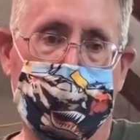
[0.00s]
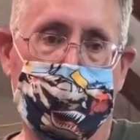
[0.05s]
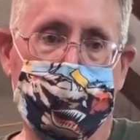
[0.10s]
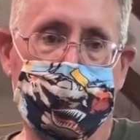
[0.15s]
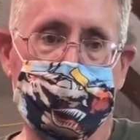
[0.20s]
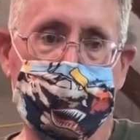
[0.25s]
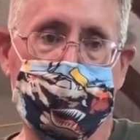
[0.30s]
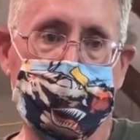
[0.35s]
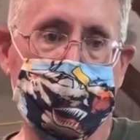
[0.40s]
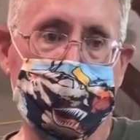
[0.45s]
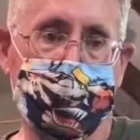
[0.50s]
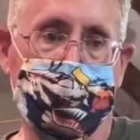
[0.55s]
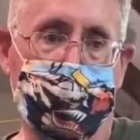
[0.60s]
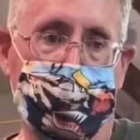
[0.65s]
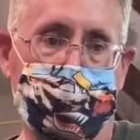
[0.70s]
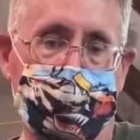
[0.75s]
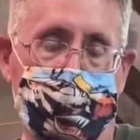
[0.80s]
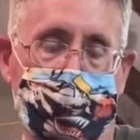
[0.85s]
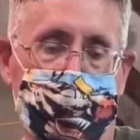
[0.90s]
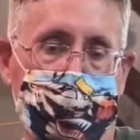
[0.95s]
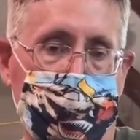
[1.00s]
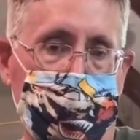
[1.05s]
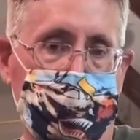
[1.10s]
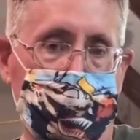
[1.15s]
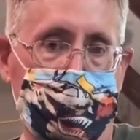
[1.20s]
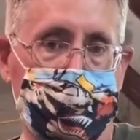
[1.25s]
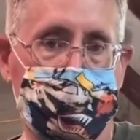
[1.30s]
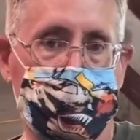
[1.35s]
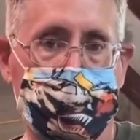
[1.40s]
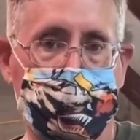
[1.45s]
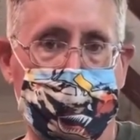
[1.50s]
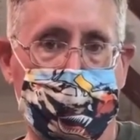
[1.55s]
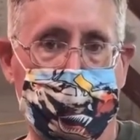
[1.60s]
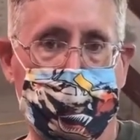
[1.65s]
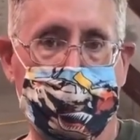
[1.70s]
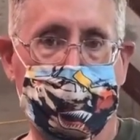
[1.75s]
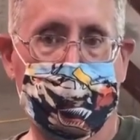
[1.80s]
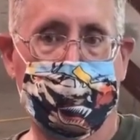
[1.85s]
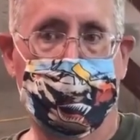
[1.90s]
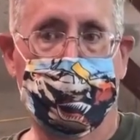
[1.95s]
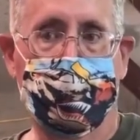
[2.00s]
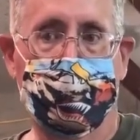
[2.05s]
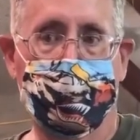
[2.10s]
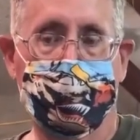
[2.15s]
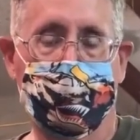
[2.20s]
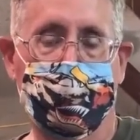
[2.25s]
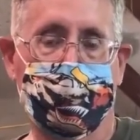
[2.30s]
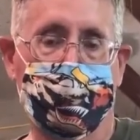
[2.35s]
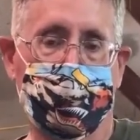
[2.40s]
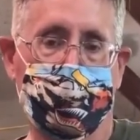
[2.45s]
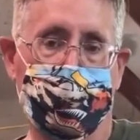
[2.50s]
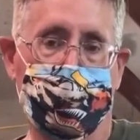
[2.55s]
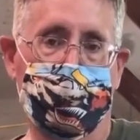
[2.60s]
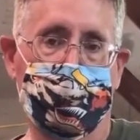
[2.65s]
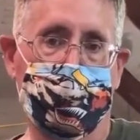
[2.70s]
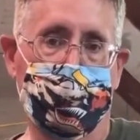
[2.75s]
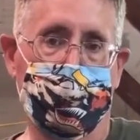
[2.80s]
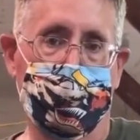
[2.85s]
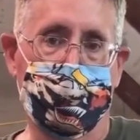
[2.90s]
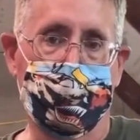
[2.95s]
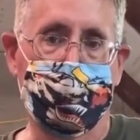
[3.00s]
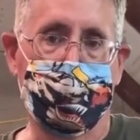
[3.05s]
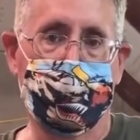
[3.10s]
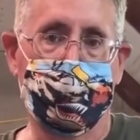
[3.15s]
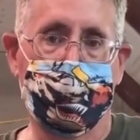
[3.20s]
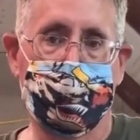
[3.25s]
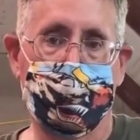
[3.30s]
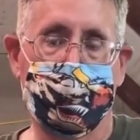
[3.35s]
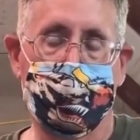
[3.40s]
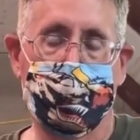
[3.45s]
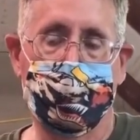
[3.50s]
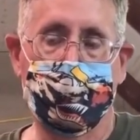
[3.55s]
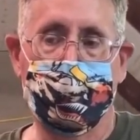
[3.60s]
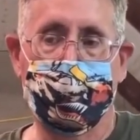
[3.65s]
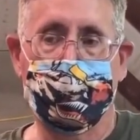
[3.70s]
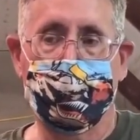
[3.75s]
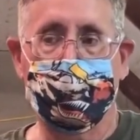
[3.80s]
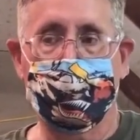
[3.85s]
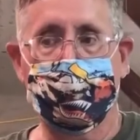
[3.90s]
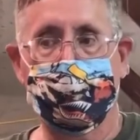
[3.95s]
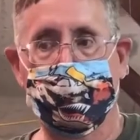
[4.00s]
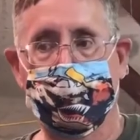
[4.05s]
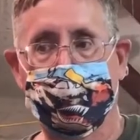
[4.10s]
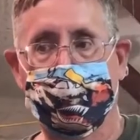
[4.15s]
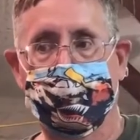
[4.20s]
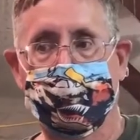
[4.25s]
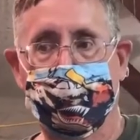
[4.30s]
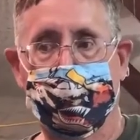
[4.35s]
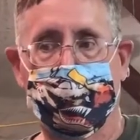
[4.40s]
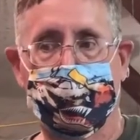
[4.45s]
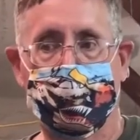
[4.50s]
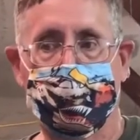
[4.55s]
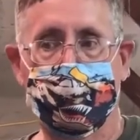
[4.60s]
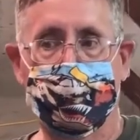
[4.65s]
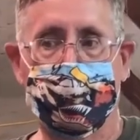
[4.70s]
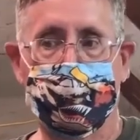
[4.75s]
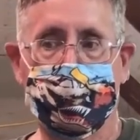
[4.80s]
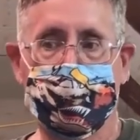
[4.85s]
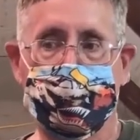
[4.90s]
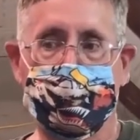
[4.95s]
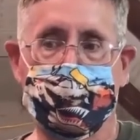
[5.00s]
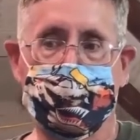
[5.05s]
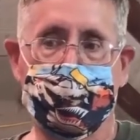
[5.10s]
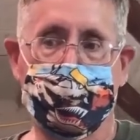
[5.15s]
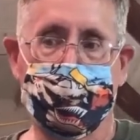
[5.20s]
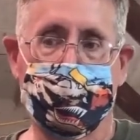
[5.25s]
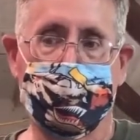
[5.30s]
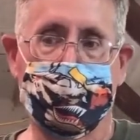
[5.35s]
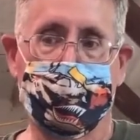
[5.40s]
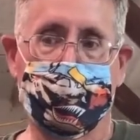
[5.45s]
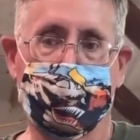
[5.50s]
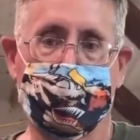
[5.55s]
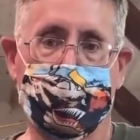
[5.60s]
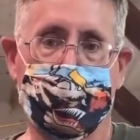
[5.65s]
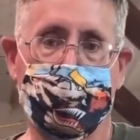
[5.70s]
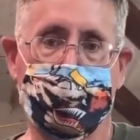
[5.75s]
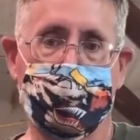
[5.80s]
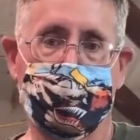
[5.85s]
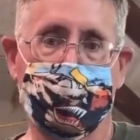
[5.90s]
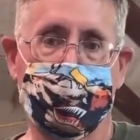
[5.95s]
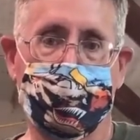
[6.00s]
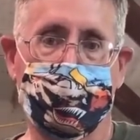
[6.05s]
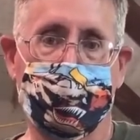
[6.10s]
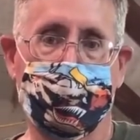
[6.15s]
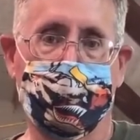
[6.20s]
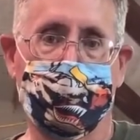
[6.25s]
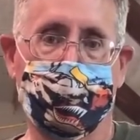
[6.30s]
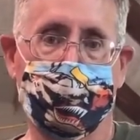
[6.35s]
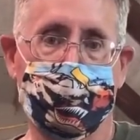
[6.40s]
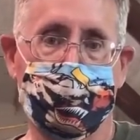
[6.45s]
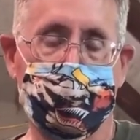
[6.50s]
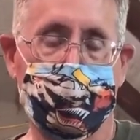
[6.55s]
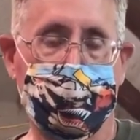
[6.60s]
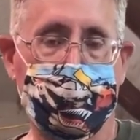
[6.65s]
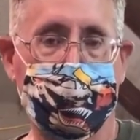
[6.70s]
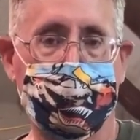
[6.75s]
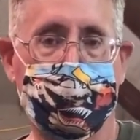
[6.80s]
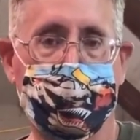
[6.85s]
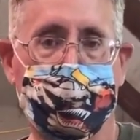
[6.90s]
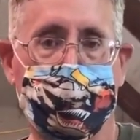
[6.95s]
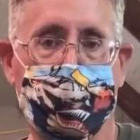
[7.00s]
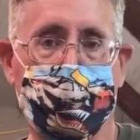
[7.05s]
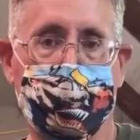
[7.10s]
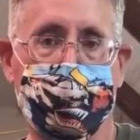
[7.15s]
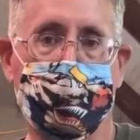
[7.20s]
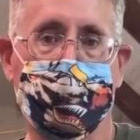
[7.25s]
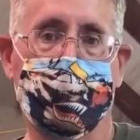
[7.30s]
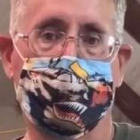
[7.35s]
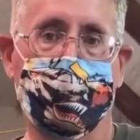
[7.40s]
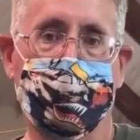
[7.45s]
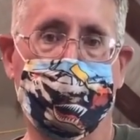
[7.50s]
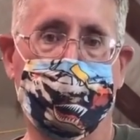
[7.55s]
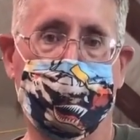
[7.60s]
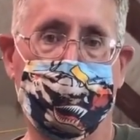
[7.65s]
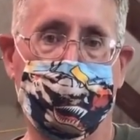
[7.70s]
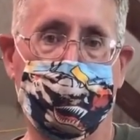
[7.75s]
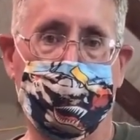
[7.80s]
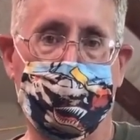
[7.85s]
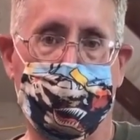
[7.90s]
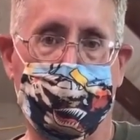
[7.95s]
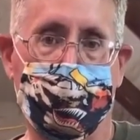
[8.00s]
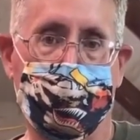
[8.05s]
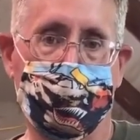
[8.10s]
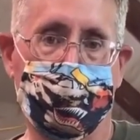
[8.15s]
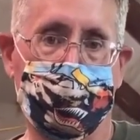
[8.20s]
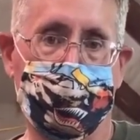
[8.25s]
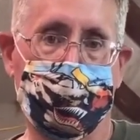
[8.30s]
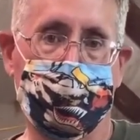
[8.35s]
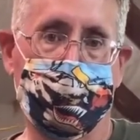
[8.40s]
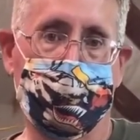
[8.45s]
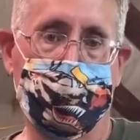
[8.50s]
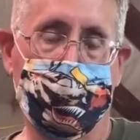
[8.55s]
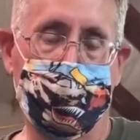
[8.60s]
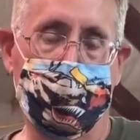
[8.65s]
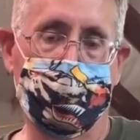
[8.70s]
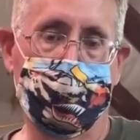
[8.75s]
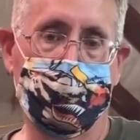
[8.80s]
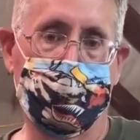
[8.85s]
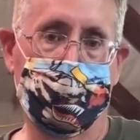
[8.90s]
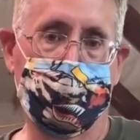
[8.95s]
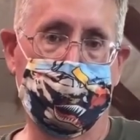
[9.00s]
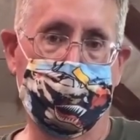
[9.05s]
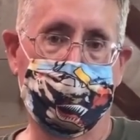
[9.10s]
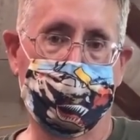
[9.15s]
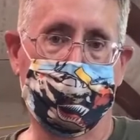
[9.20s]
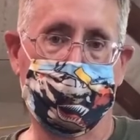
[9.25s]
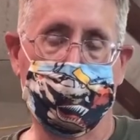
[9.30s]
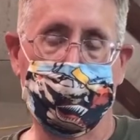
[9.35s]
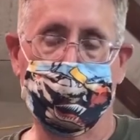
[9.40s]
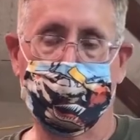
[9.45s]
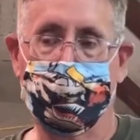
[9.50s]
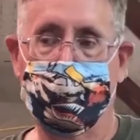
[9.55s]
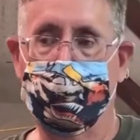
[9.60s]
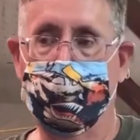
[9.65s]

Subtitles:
just about as strong as steel, but very light. The only problem is it can, over time, become very hard and become brittle.